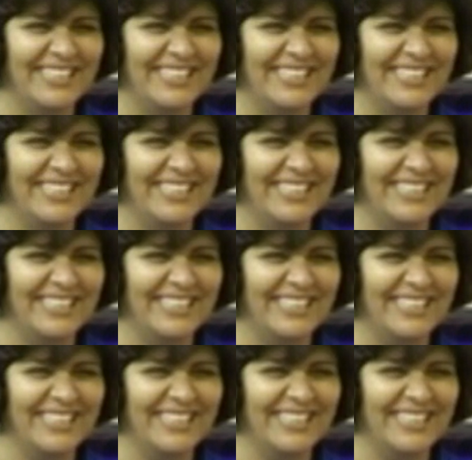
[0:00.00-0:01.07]

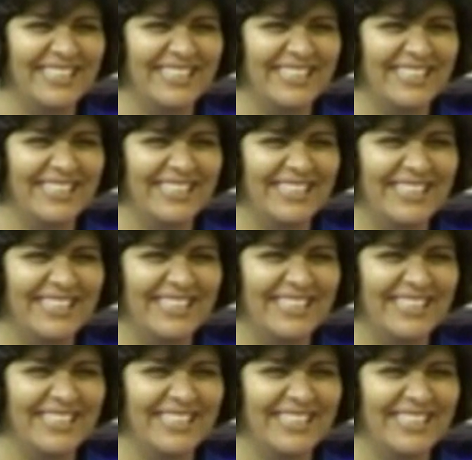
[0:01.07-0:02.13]

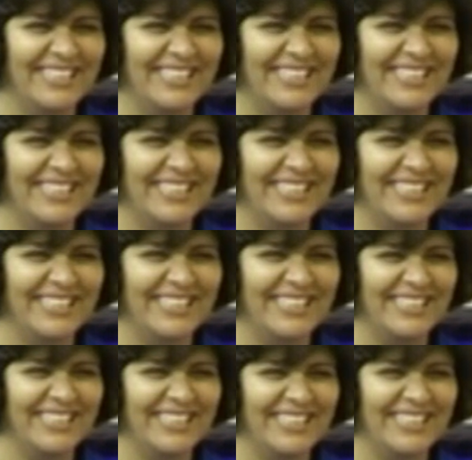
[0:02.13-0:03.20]

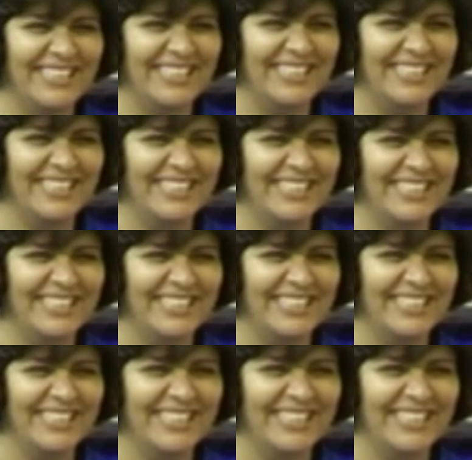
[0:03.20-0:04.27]

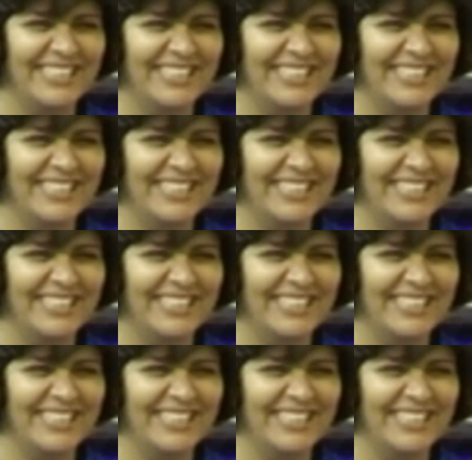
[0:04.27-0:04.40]
This person isn't speaking.